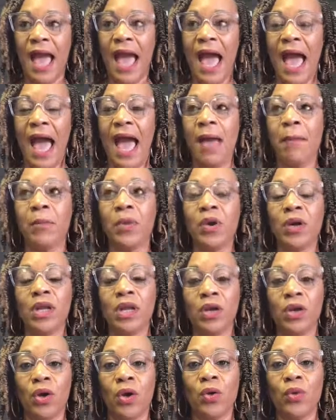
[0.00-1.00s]
I'm going to
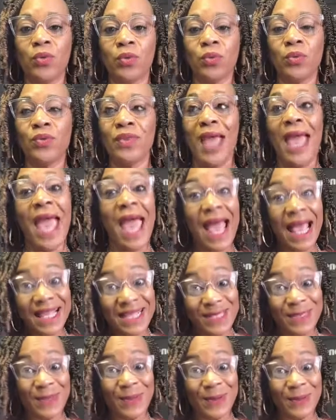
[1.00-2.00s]
go through the
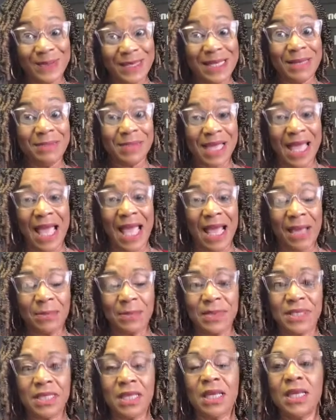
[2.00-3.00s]
hassle
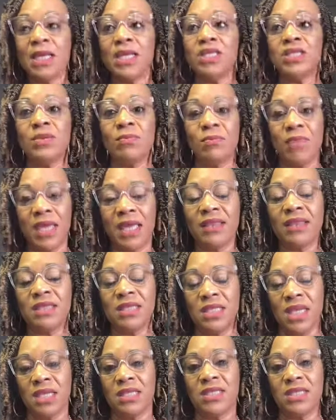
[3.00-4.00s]
sometimes to make the
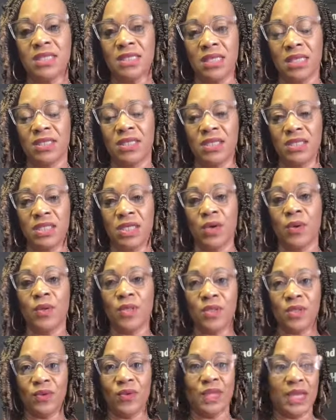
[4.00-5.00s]
changes necessary
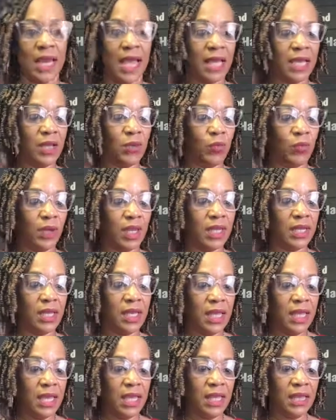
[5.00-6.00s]
so that I can win
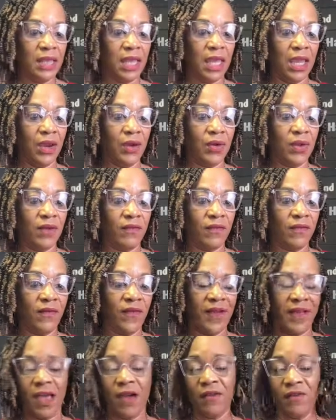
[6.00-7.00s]
in the area
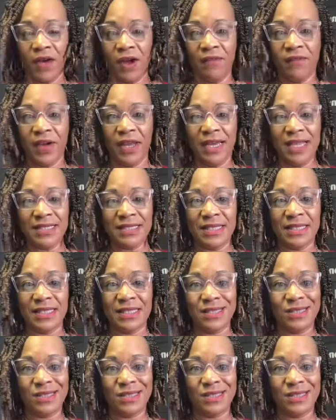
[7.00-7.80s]
of our finances.